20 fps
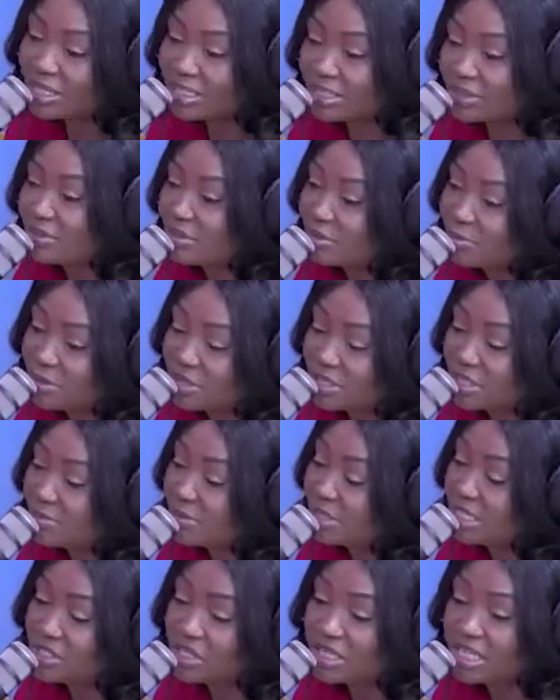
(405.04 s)
attracted to this
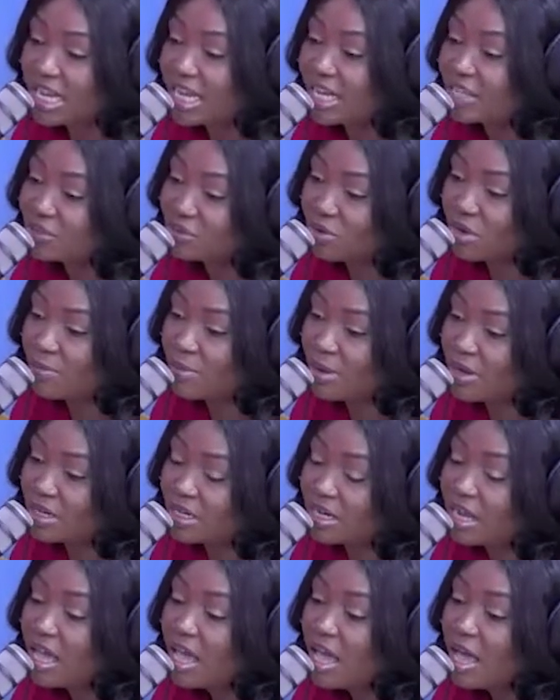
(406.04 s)
person, but there's nothing I can do
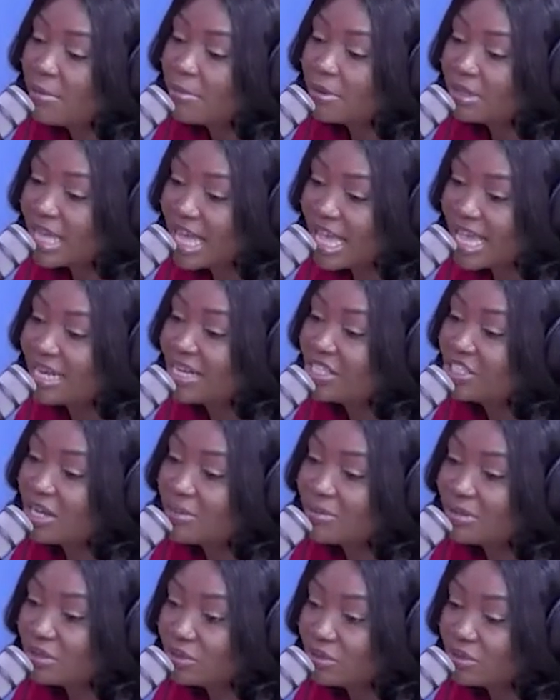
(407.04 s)
about it. But that
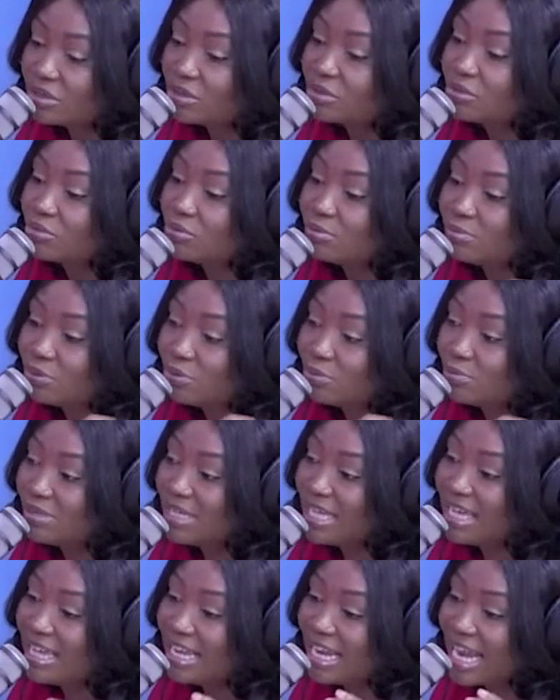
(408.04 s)
energy, I'm going to use it to
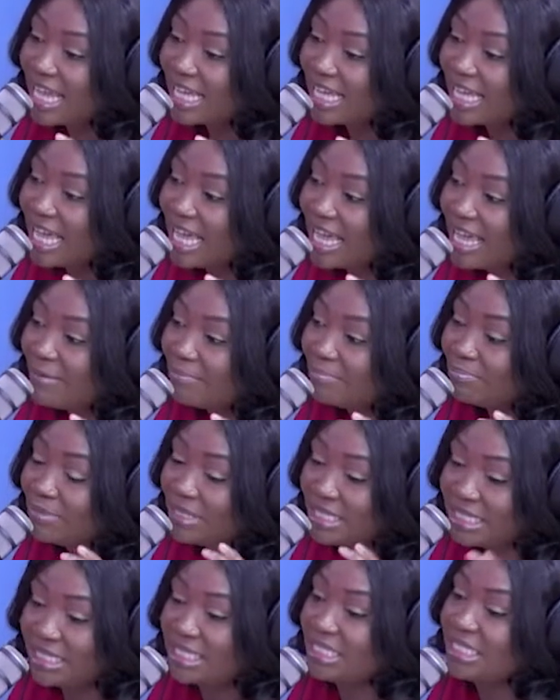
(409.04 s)
be like a
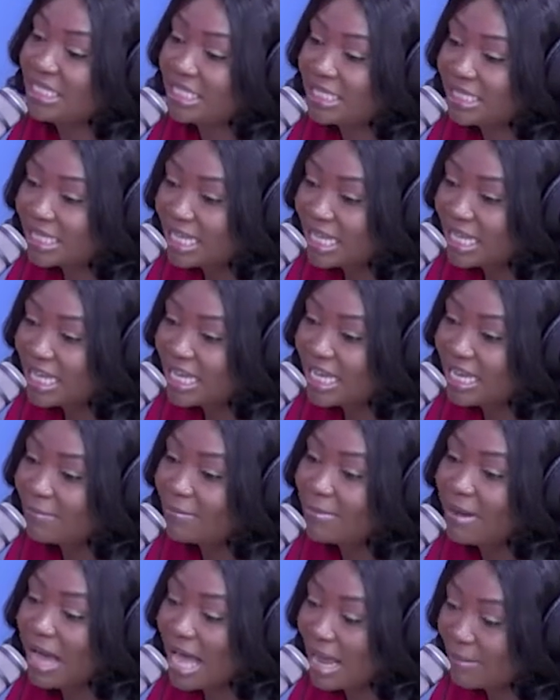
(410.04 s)
beast
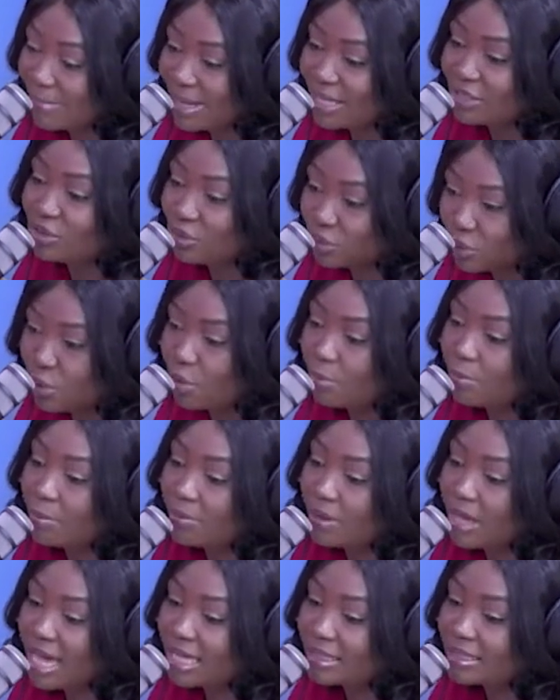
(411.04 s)
at my
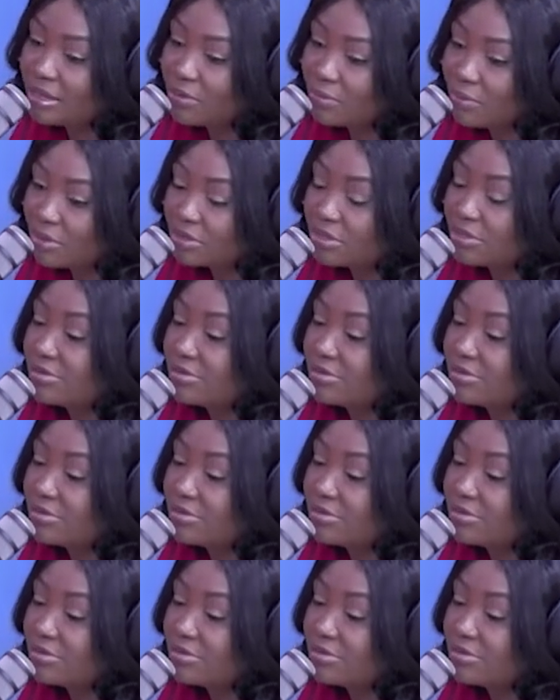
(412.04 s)
job. I think we